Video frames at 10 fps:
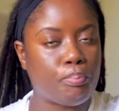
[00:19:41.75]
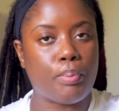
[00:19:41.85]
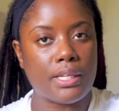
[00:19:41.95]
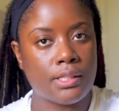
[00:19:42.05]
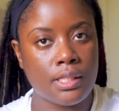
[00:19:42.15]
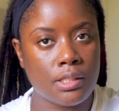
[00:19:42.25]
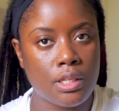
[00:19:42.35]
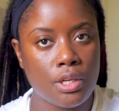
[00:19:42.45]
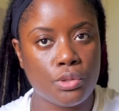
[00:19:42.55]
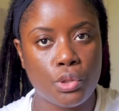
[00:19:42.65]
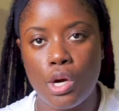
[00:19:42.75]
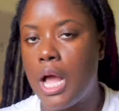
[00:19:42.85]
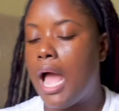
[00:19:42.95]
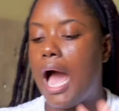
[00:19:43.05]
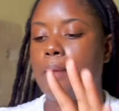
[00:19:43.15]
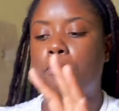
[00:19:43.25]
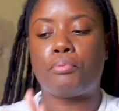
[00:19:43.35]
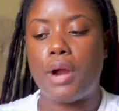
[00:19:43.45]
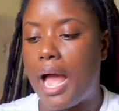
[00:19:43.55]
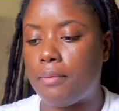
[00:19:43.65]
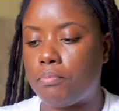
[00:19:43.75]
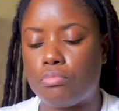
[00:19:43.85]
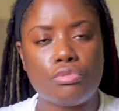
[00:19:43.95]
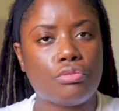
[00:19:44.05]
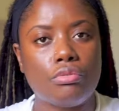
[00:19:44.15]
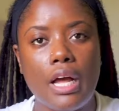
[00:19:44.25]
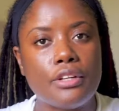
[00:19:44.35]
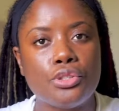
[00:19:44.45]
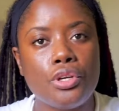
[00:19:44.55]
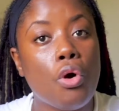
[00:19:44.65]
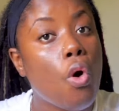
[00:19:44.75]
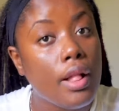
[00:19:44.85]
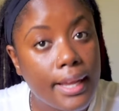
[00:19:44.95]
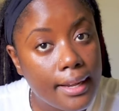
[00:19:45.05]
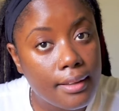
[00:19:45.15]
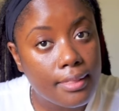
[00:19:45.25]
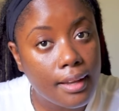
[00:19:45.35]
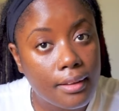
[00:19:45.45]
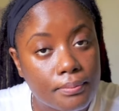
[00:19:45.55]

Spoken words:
bust into your door and do all kind of thing,